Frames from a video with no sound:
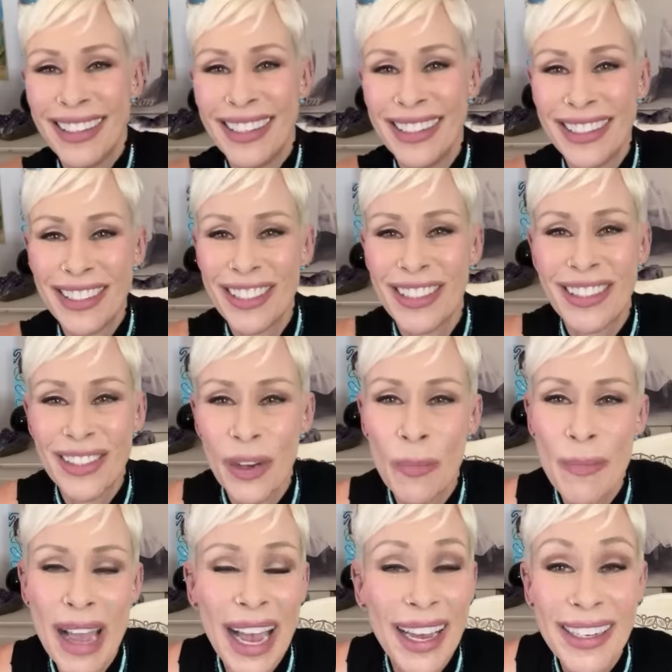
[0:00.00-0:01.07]
She's
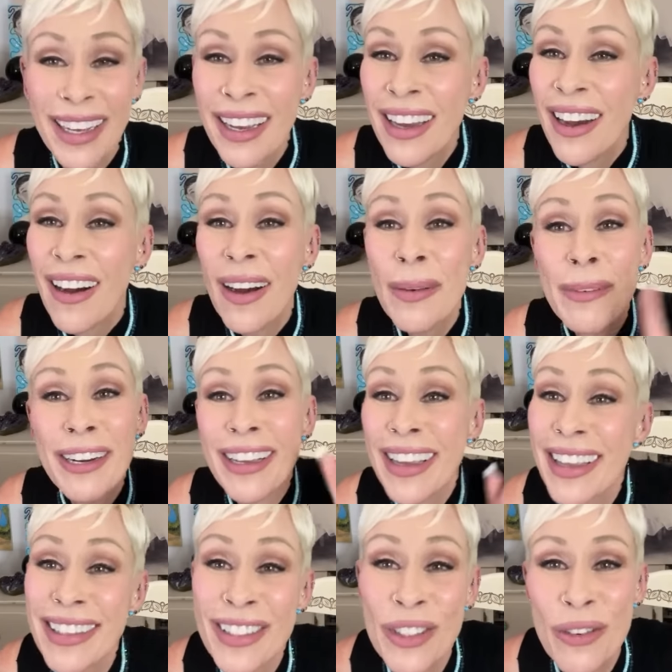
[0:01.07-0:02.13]
so mad. I'm going to
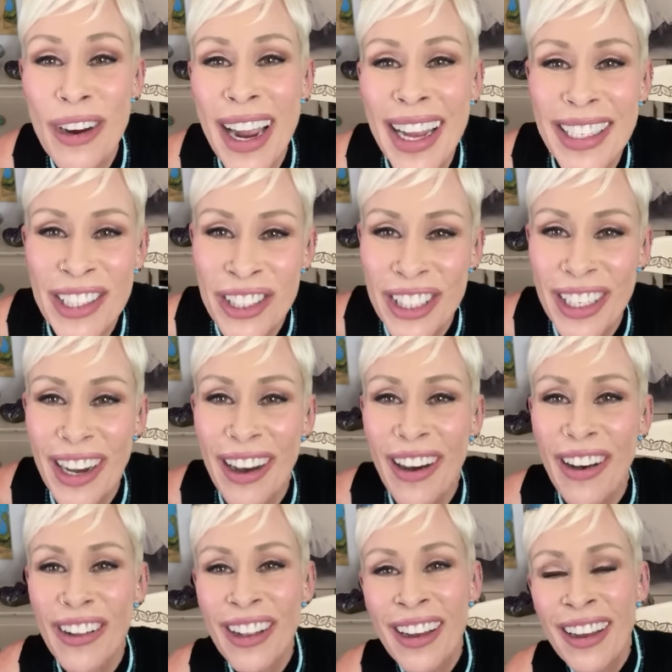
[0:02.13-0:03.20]
get scratched,
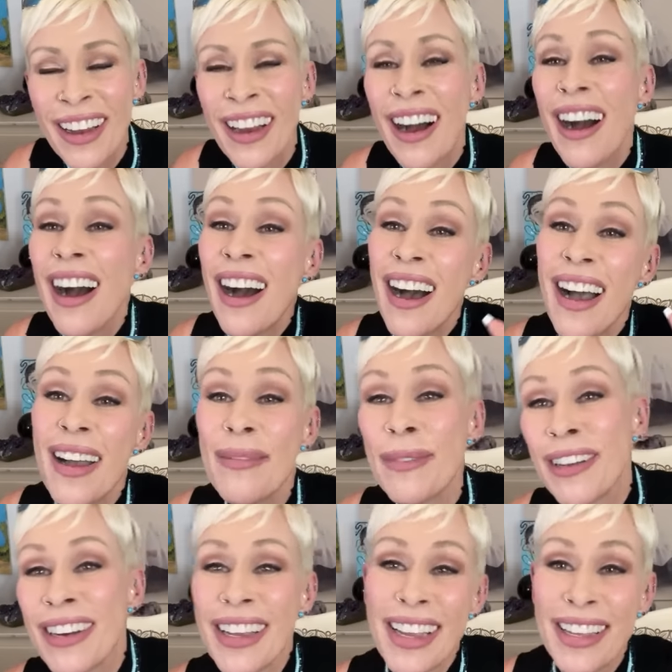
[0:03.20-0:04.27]
y'all.
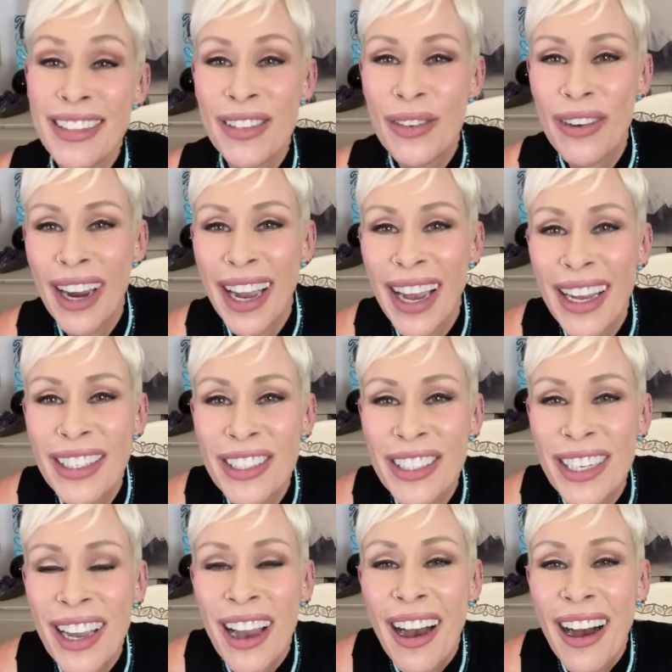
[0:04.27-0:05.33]
I'm going to get
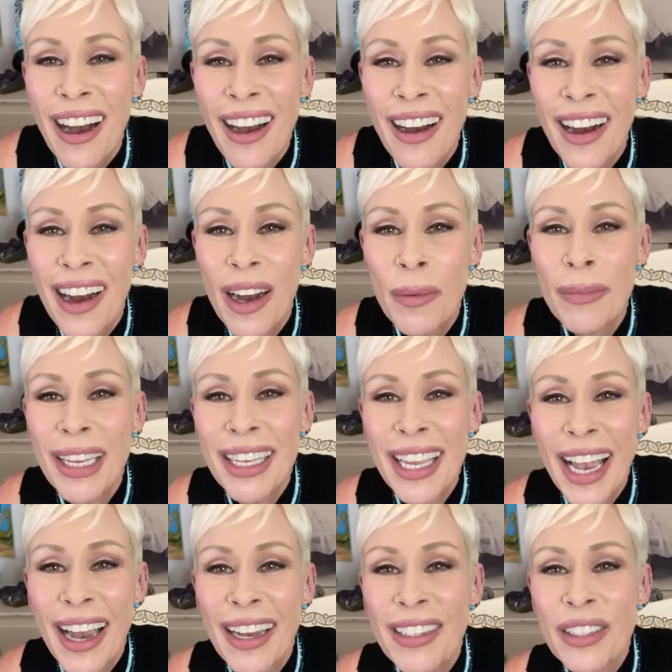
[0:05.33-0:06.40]
scratched.
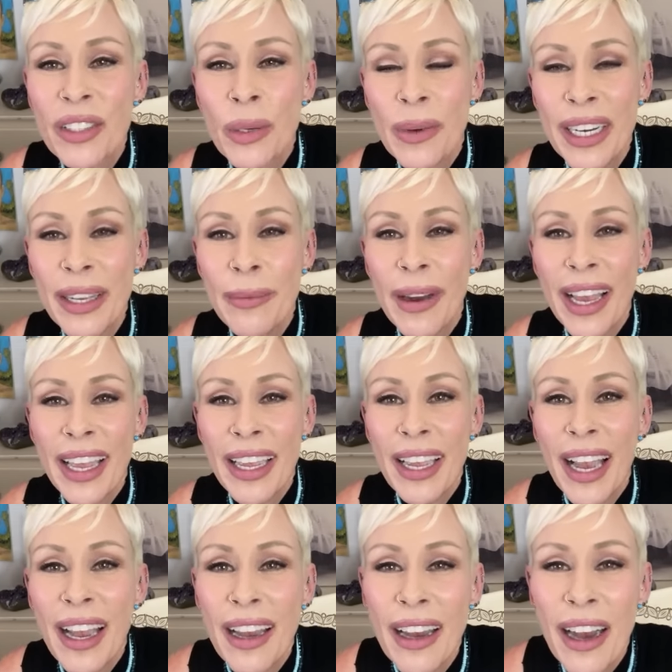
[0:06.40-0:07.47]
Yeah. So
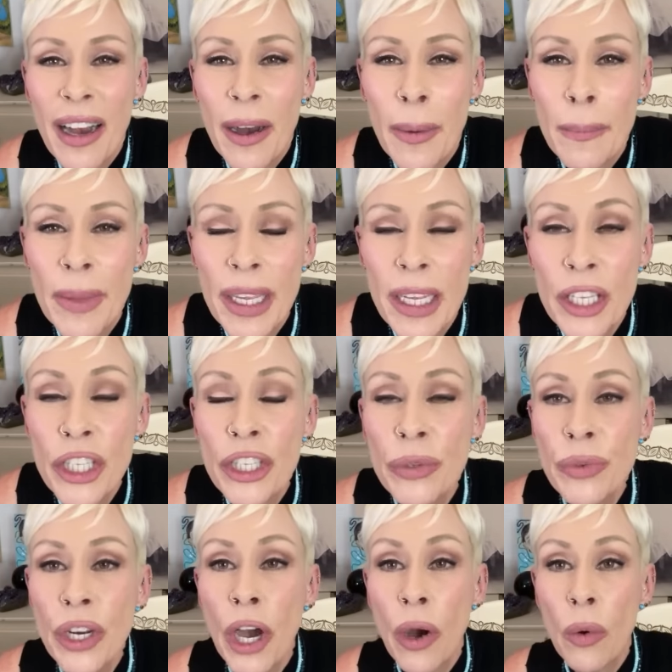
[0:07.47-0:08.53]
anyway,
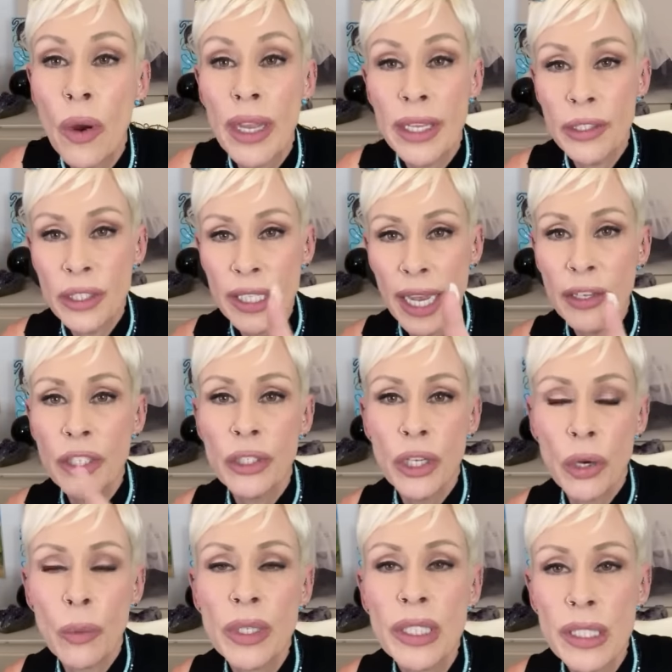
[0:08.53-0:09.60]
you know, here's how you
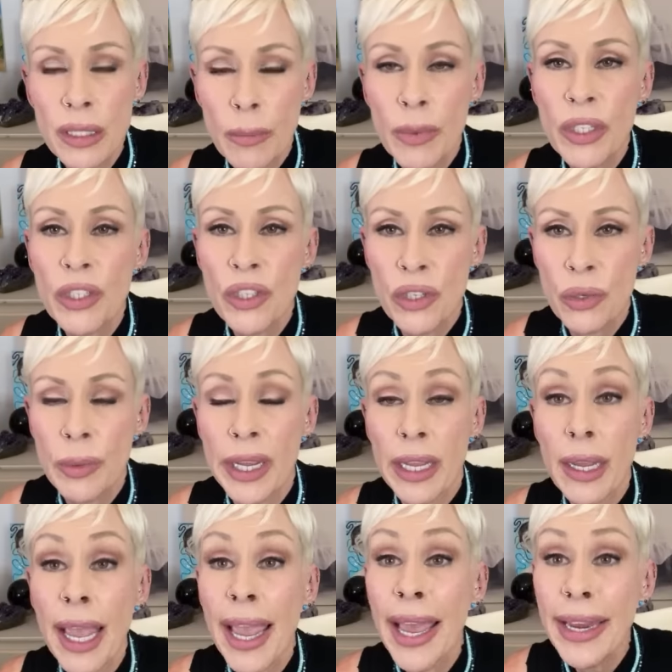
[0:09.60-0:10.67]
know when someone's
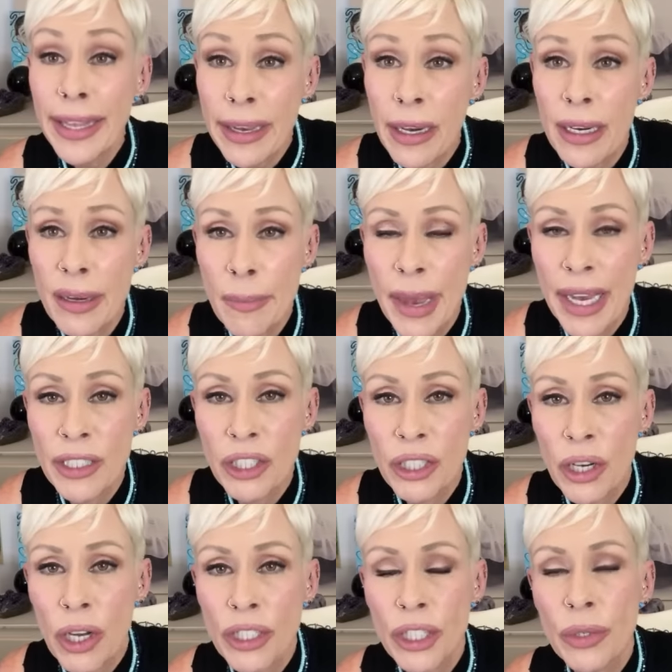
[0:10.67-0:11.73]
doing any kind of
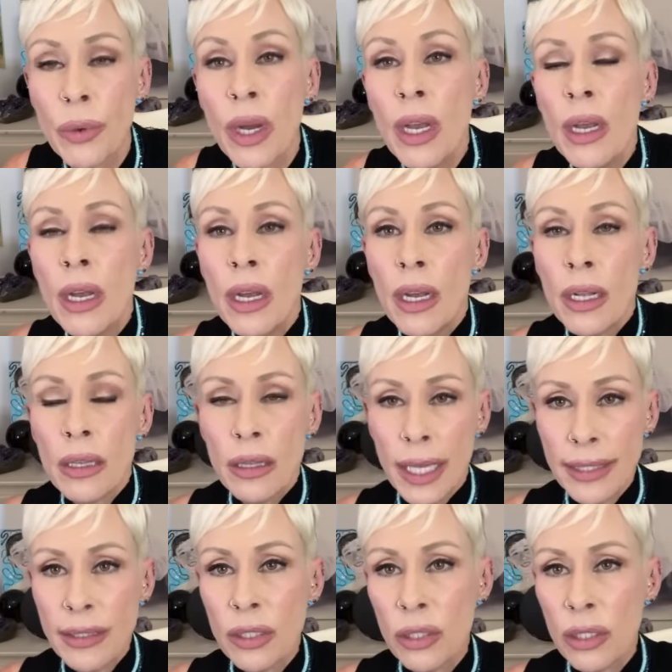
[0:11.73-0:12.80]
magic on you.
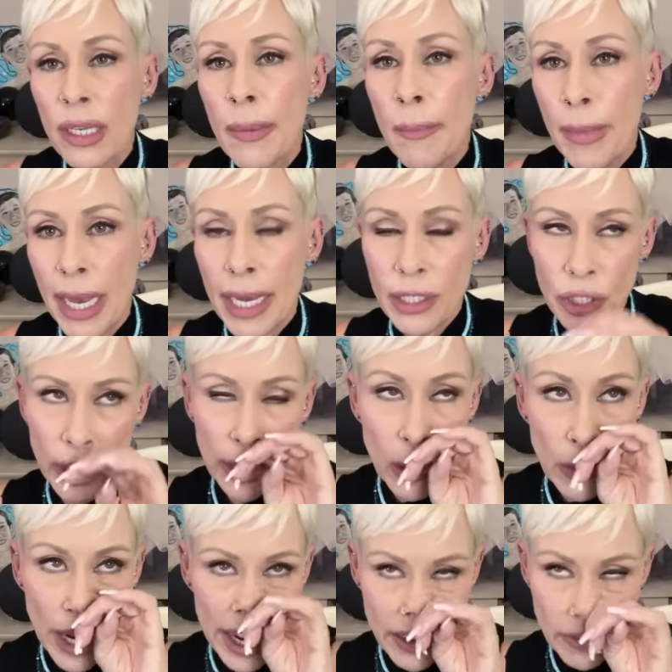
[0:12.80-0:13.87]
Let's look at magic.
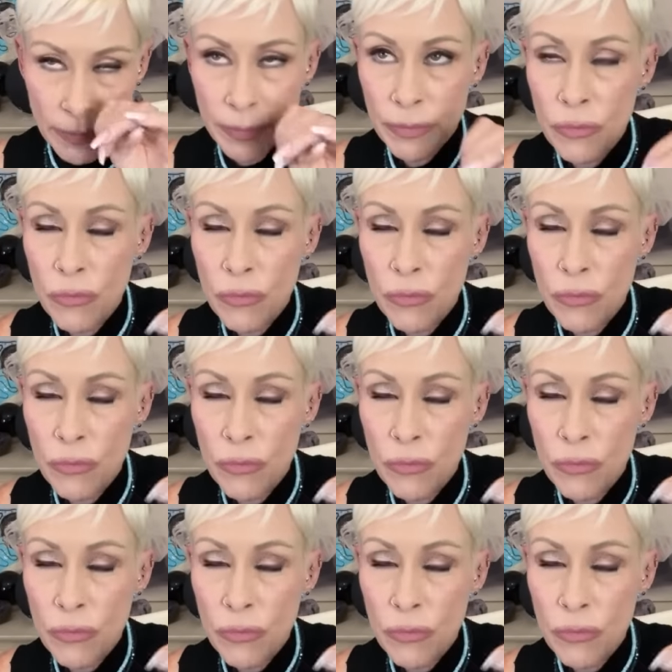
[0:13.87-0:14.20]
Okay.